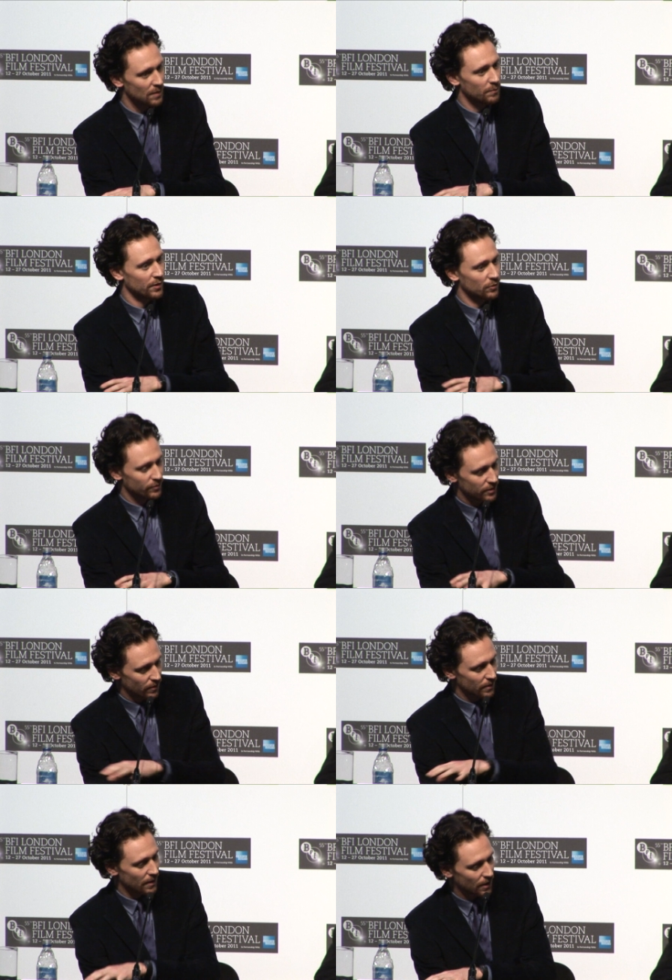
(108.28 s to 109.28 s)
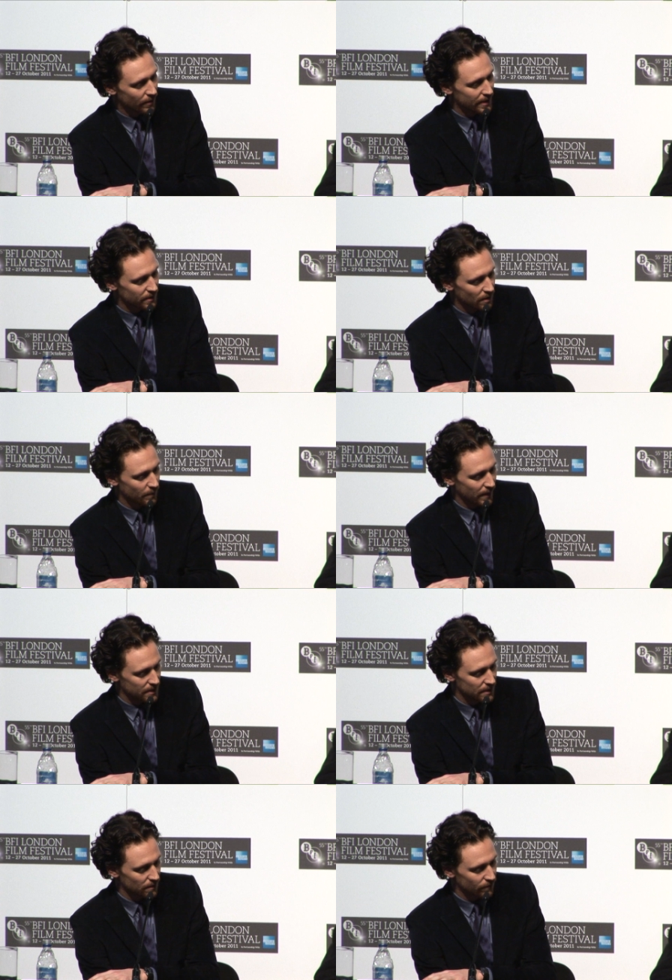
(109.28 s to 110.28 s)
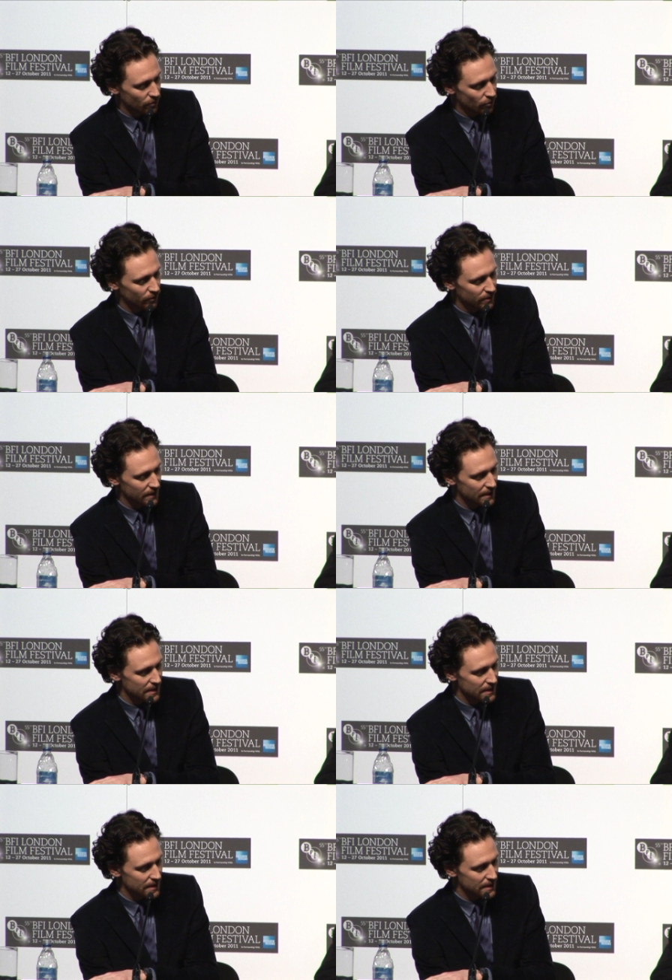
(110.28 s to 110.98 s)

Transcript: but also a greater capacity for cruelty,